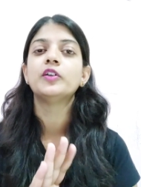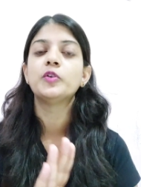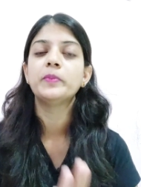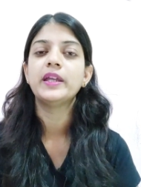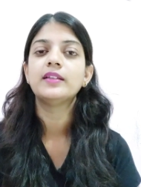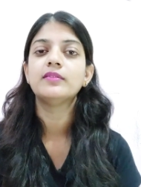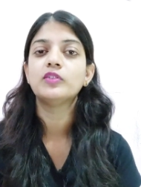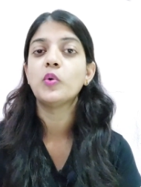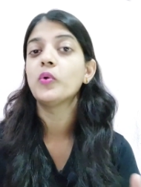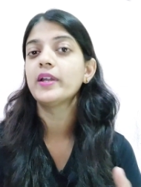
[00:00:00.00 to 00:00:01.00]
to make
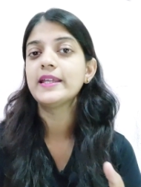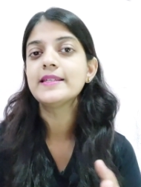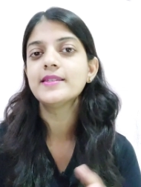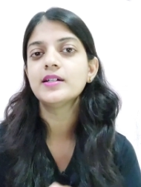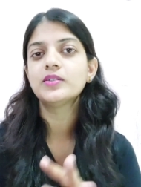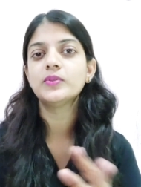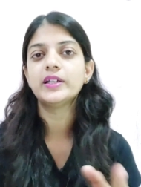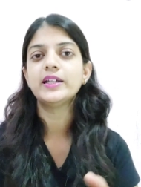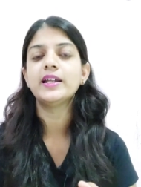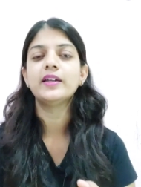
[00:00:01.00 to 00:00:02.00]
code easier to
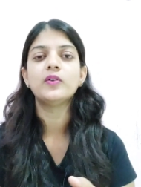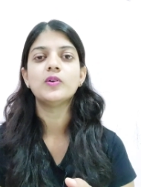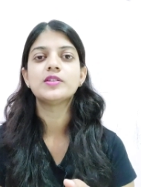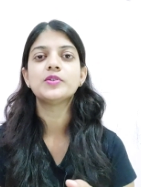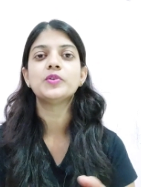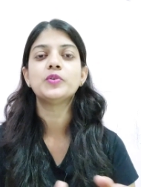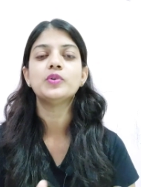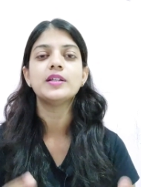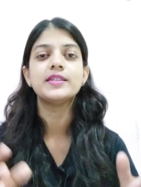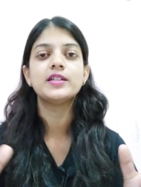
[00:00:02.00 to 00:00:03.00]
read, and also to
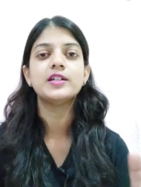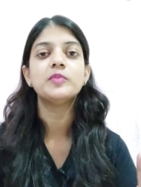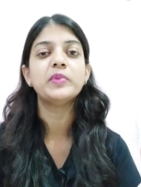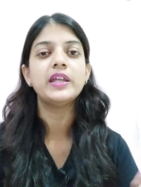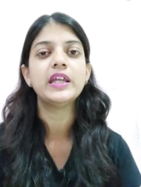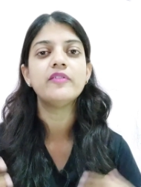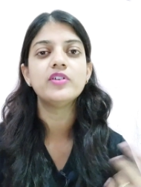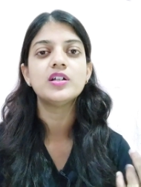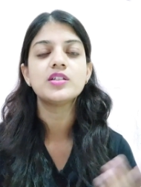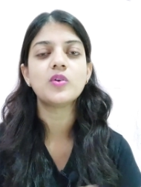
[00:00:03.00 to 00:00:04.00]
consider
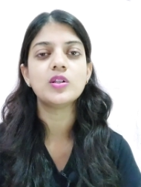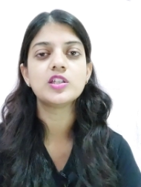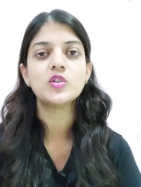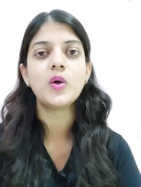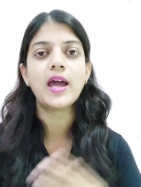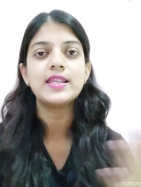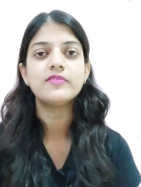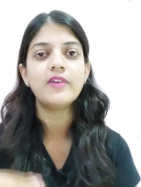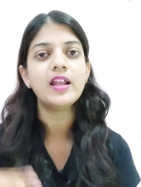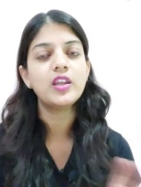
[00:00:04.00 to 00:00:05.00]
behaviors also as
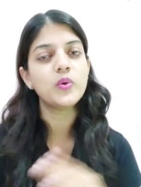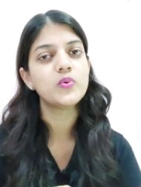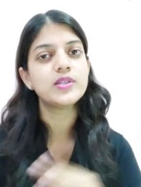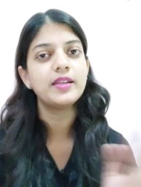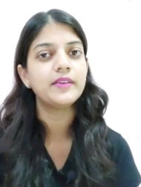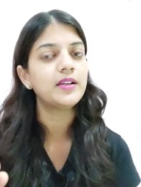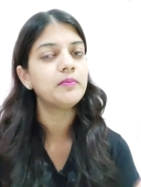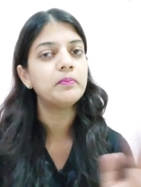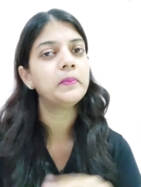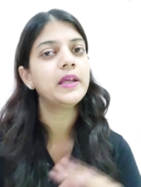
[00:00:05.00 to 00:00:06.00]
values and
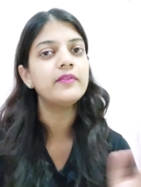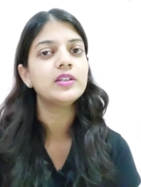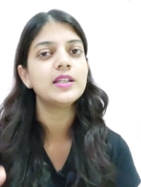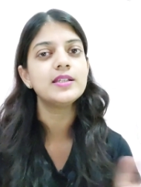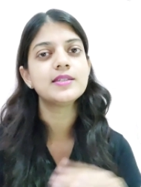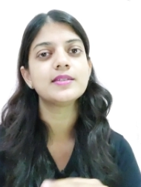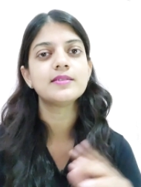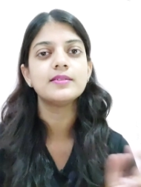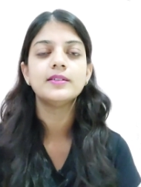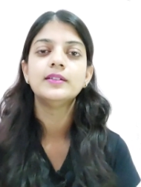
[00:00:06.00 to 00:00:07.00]
then play with
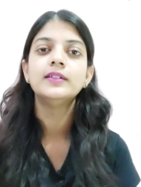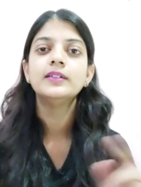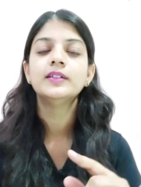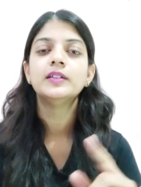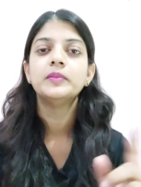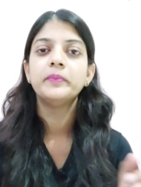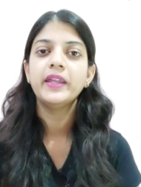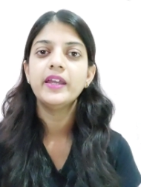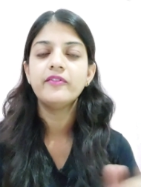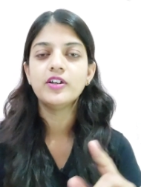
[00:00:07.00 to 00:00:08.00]
these
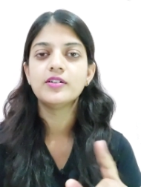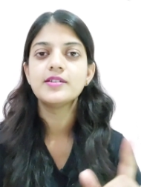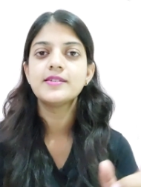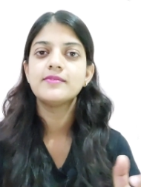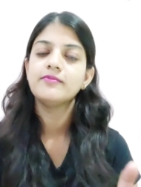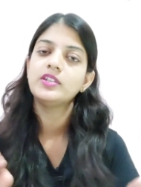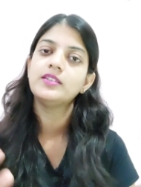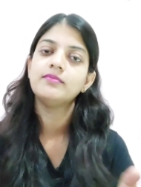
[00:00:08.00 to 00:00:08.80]
behaviors with